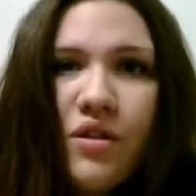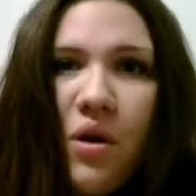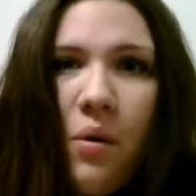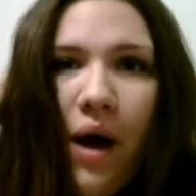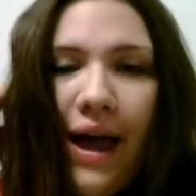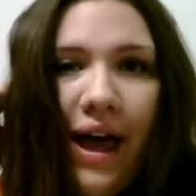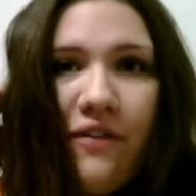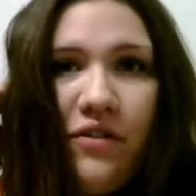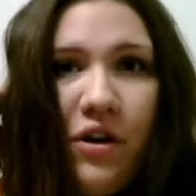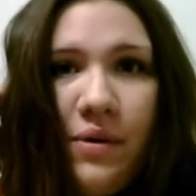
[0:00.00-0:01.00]
so I
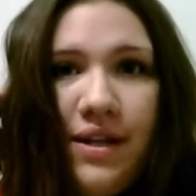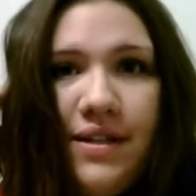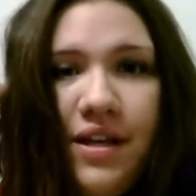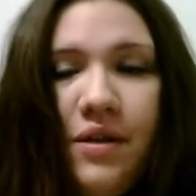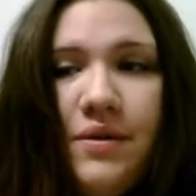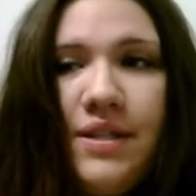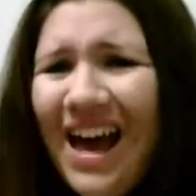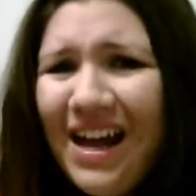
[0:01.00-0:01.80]
have no excuse.